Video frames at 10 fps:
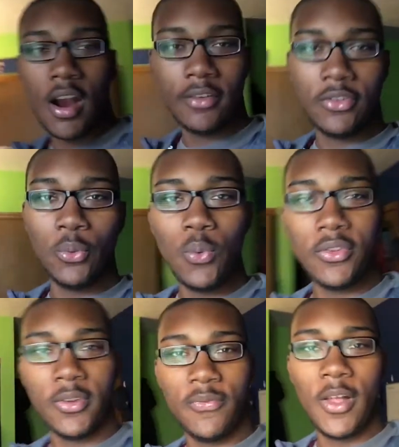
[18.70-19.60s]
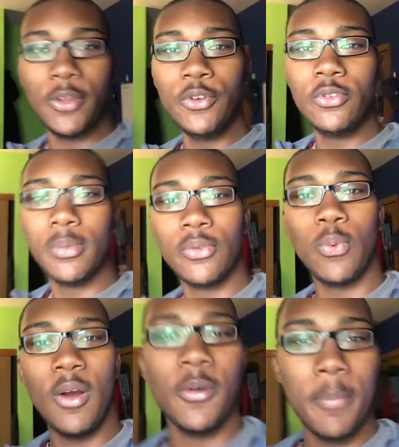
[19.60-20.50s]
Alright, so what's up fellow YouTubers,
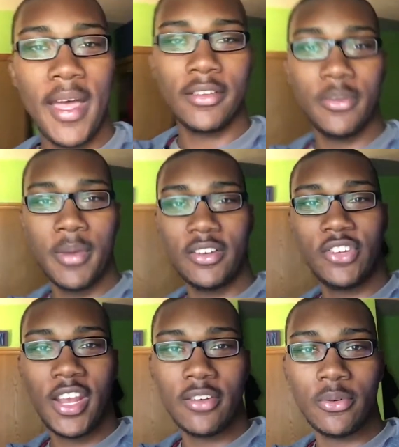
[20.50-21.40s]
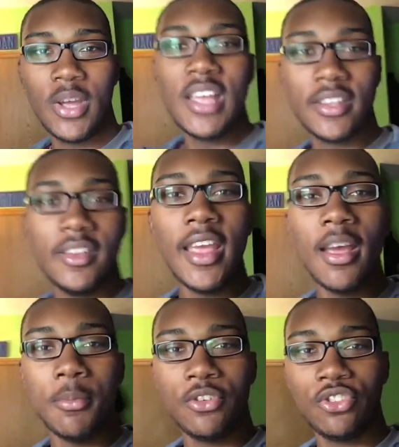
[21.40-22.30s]
welcome back to my channel. Today
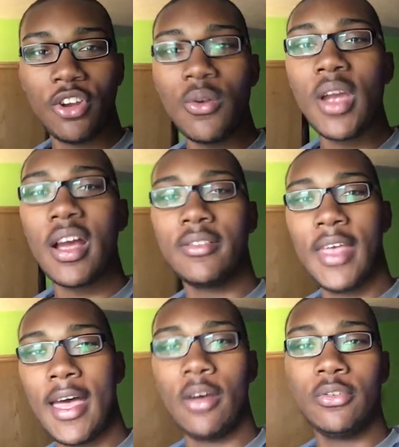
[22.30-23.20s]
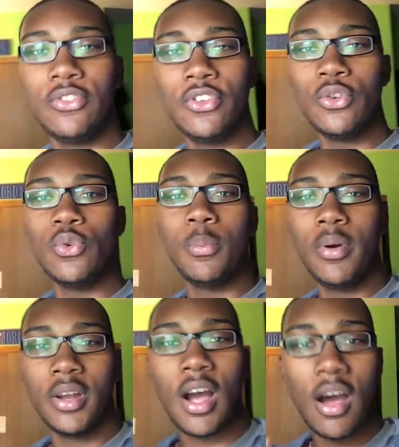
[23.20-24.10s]
I'm going to show you guys how to
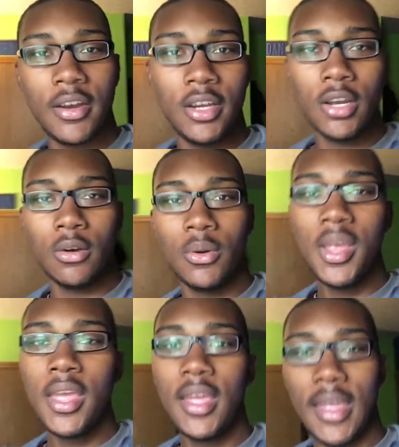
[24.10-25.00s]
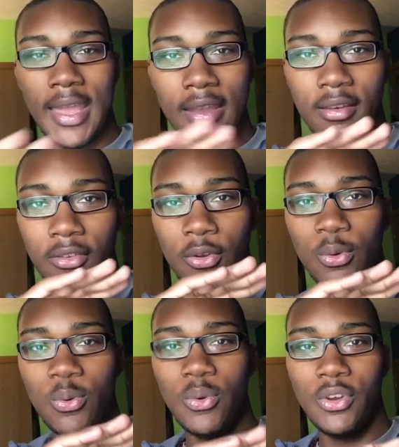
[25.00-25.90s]
put audio
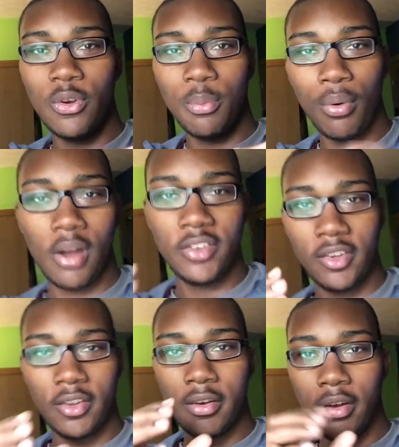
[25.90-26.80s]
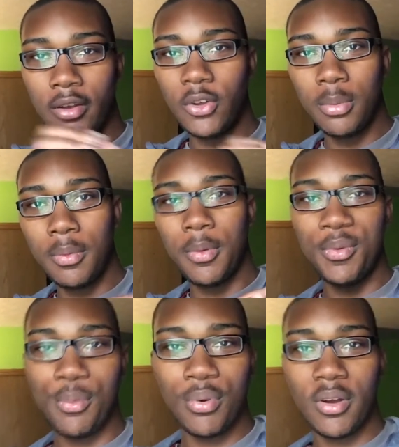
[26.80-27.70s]
into your project in Adobe
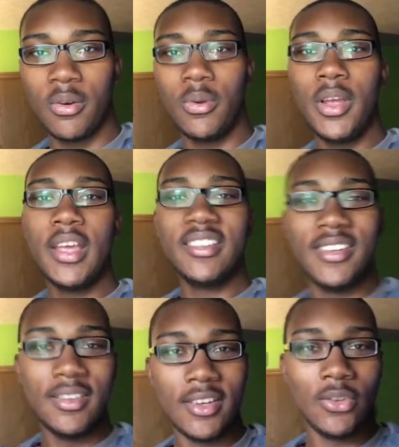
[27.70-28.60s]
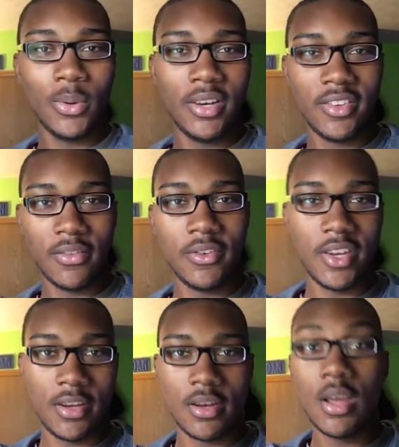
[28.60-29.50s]
Premiere Pro CC
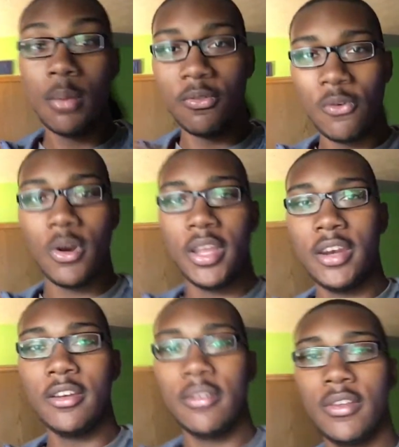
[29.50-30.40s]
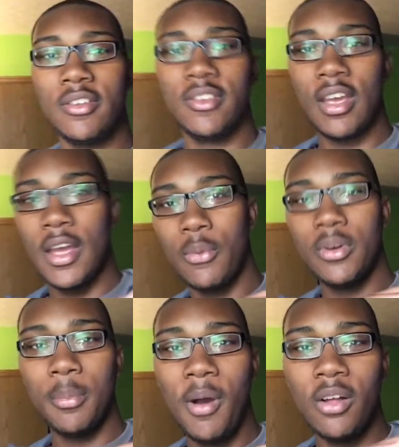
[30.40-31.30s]
2017. Before I get into this, I
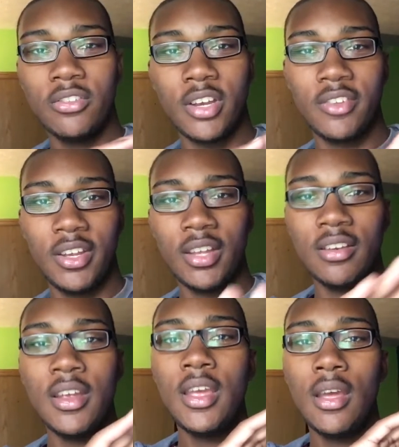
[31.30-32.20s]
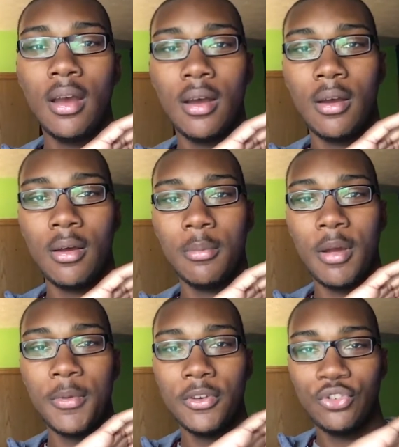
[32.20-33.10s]
want to apologize again. I'm
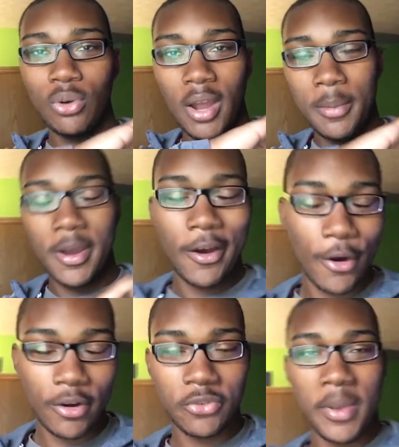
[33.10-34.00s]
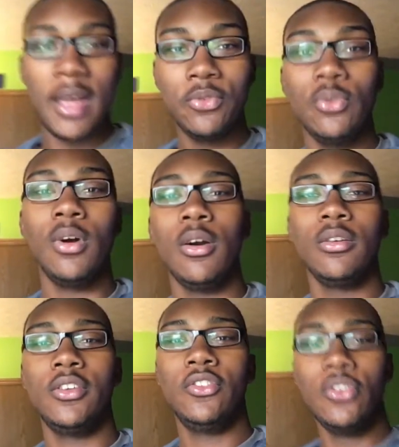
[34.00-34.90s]
going to try my absolute
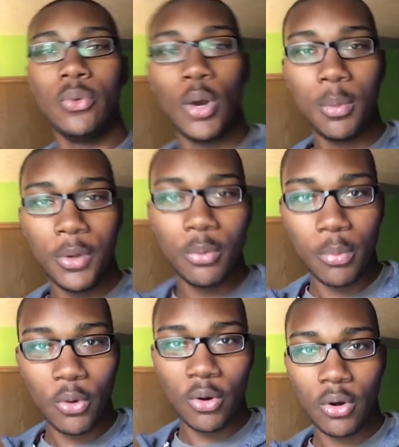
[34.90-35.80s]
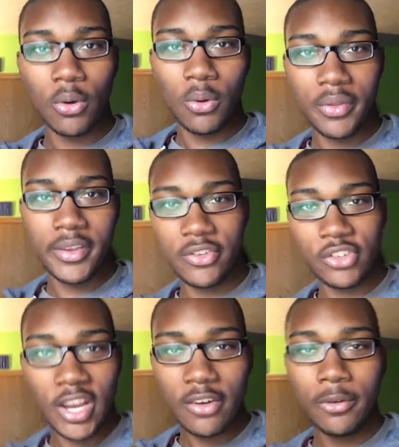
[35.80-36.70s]
hardest to upload more on this
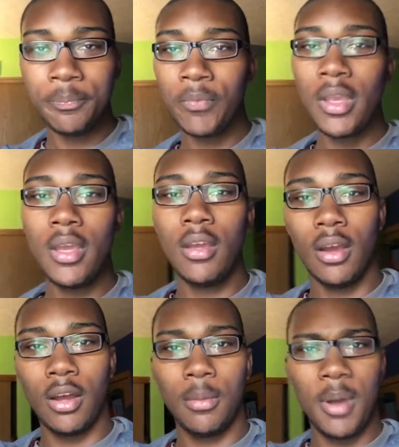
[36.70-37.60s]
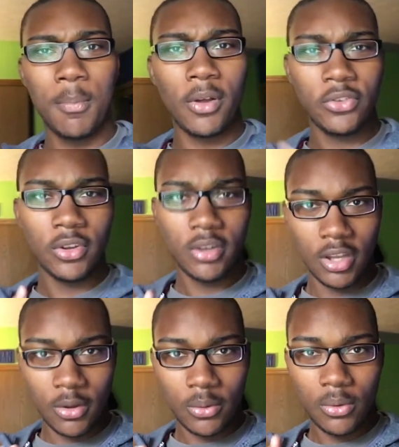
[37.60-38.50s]
channel. I'm also going to
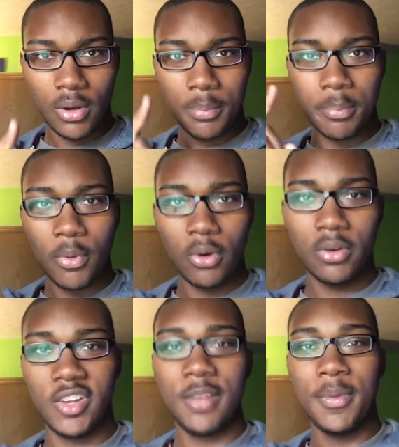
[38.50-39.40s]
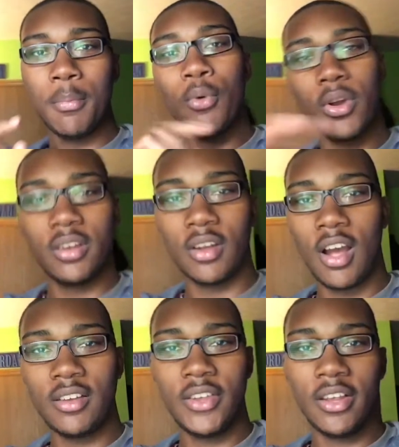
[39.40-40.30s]
go more deep and more into
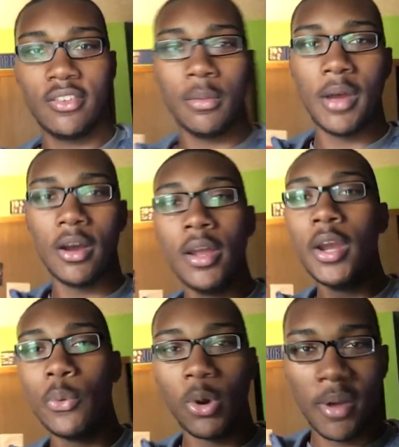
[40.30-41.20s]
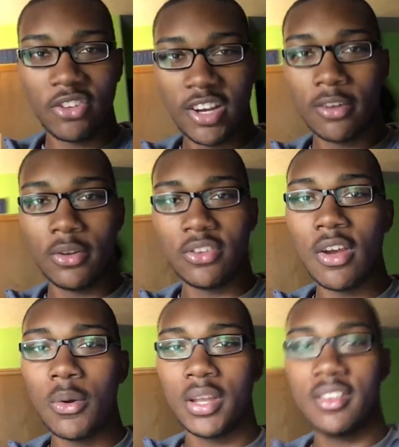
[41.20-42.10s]
context about where my channel is
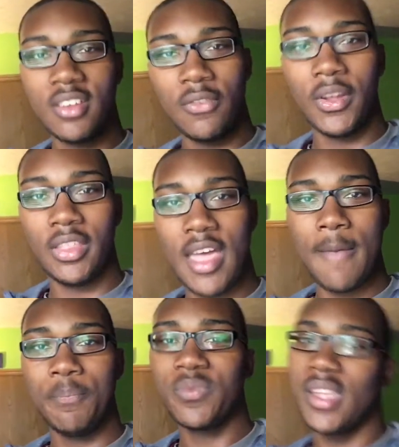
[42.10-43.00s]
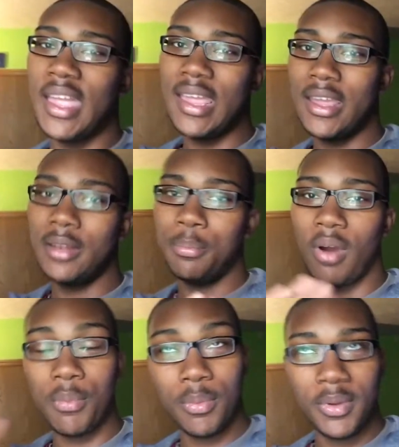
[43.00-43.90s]
going and stuff like that, and
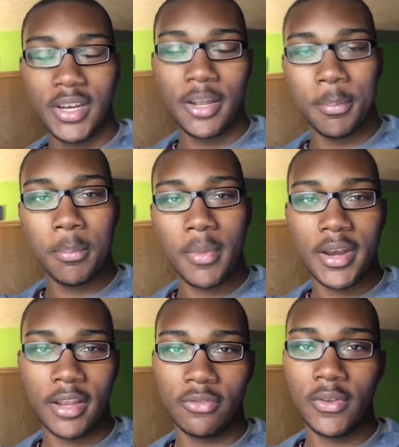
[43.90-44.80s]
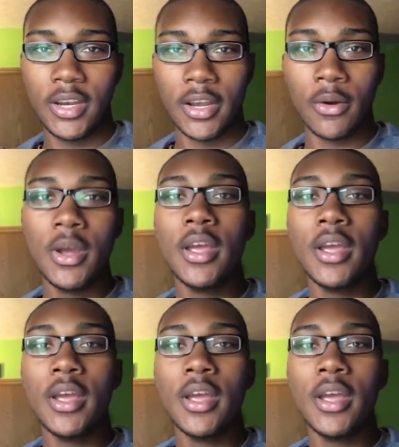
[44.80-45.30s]
probably not my next video.